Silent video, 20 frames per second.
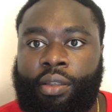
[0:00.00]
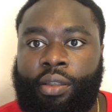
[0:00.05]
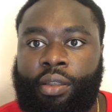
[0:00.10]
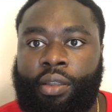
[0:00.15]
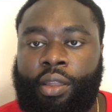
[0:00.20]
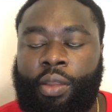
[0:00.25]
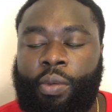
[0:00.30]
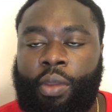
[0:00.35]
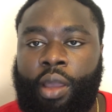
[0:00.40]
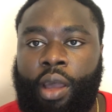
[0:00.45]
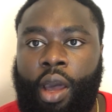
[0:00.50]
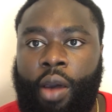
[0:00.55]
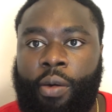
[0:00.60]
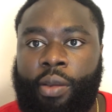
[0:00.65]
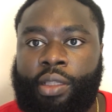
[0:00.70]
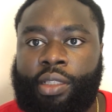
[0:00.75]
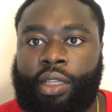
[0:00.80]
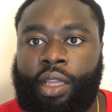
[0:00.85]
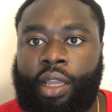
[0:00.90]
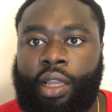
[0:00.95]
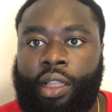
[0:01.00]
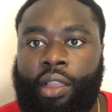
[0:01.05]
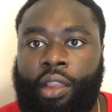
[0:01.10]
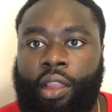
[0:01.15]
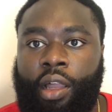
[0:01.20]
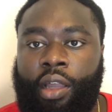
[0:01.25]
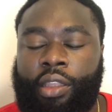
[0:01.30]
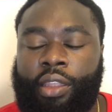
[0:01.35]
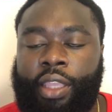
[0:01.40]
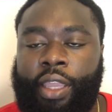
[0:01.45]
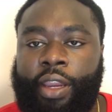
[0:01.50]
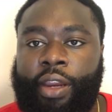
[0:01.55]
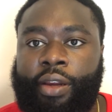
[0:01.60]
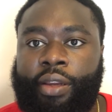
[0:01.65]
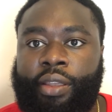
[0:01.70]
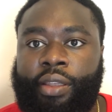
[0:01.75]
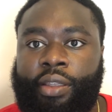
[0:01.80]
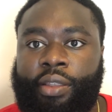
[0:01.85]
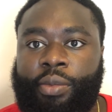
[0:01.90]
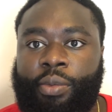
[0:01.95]
they always uh, clogged the
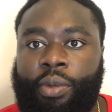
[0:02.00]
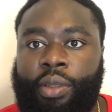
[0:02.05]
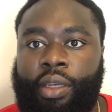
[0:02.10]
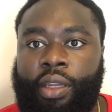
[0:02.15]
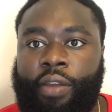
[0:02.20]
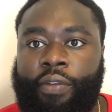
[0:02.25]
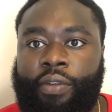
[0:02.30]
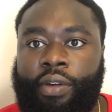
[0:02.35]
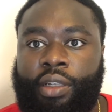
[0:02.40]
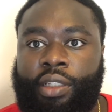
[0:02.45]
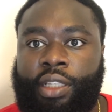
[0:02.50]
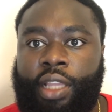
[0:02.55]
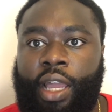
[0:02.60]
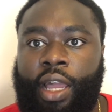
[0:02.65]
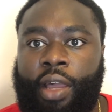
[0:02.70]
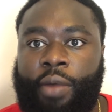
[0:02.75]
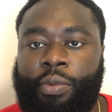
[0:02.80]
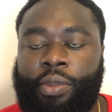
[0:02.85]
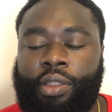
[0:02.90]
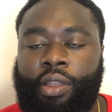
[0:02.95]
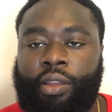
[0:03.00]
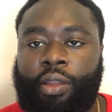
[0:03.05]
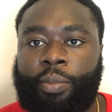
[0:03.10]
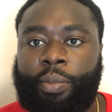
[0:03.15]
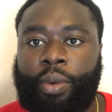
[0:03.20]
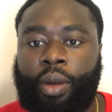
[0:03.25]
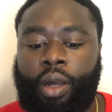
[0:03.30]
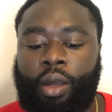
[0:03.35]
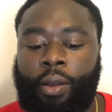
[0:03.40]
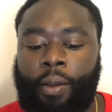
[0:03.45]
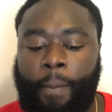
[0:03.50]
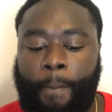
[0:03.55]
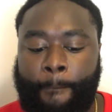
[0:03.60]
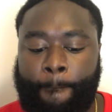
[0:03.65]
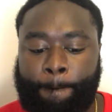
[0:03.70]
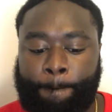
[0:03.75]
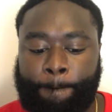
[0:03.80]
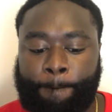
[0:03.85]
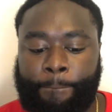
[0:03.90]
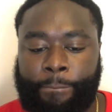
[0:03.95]
areas whenever Zaha was on the ball,
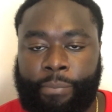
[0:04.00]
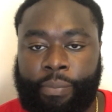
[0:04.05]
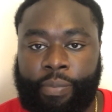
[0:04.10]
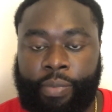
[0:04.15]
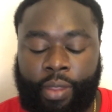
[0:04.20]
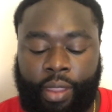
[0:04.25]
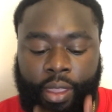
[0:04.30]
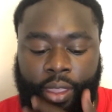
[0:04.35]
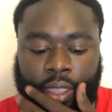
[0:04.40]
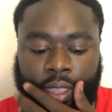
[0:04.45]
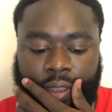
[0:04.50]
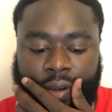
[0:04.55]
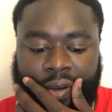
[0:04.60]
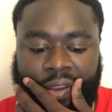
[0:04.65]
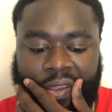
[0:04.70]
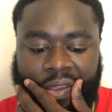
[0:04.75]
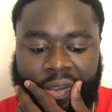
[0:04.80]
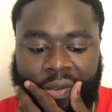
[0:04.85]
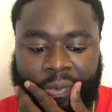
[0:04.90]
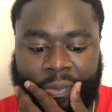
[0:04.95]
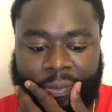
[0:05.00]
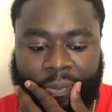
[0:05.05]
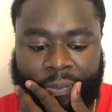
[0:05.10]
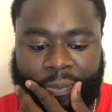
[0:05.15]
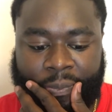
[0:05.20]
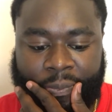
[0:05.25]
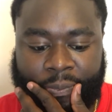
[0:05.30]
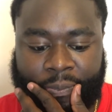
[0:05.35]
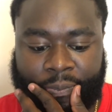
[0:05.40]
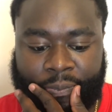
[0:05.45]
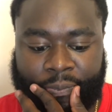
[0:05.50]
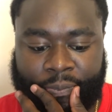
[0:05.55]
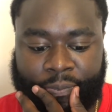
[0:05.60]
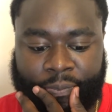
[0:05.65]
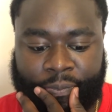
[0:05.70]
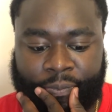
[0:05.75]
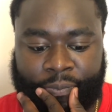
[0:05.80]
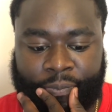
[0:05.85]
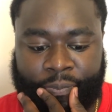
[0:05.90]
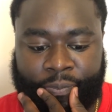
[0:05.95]
and um,
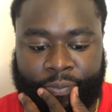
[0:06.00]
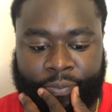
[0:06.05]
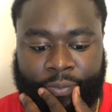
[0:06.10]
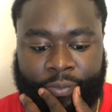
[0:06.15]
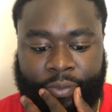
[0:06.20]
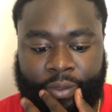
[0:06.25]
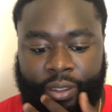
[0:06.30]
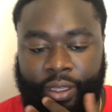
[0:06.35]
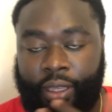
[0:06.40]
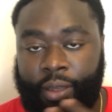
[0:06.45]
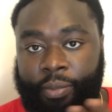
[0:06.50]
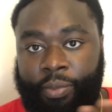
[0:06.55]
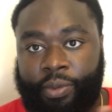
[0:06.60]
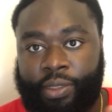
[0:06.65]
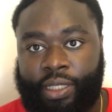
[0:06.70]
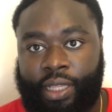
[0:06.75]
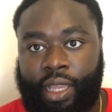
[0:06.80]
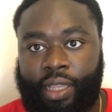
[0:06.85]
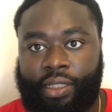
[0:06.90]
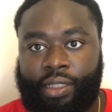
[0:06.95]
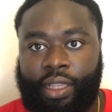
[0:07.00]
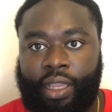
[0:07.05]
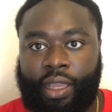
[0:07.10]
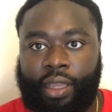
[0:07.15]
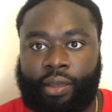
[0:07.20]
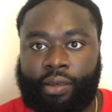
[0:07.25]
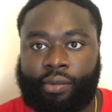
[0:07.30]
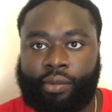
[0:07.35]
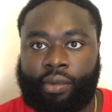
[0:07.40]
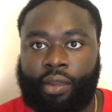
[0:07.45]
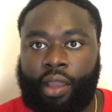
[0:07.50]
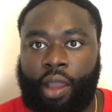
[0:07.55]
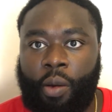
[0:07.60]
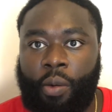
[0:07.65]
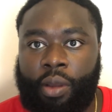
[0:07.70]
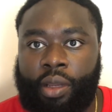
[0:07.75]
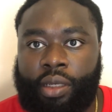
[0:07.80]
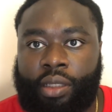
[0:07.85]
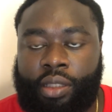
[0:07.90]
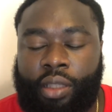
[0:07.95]
yeah, besides that, I
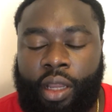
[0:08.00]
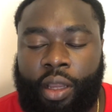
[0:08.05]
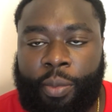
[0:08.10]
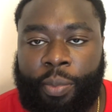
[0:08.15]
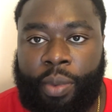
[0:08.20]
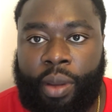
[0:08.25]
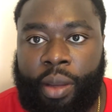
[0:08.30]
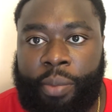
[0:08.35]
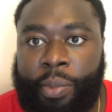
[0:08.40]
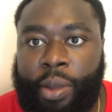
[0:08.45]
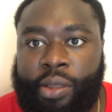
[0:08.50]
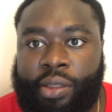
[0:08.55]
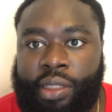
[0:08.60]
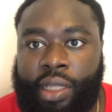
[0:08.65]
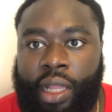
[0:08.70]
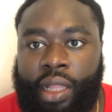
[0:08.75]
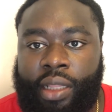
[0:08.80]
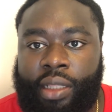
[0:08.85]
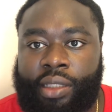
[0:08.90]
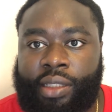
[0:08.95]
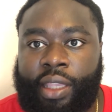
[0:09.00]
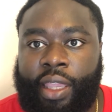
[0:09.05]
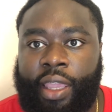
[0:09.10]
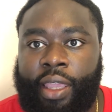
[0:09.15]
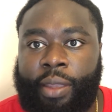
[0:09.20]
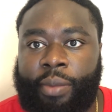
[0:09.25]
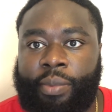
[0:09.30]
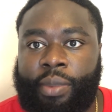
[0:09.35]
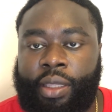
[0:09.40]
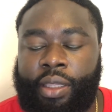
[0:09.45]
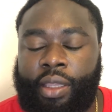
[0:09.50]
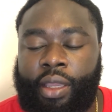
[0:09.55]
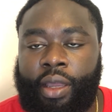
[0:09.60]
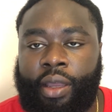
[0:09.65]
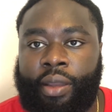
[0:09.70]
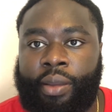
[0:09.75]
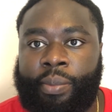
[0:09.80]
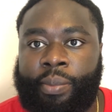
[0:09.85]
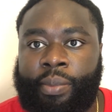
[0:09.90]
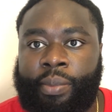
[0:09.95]
wanted to talk about Mo Salah's game. He uh,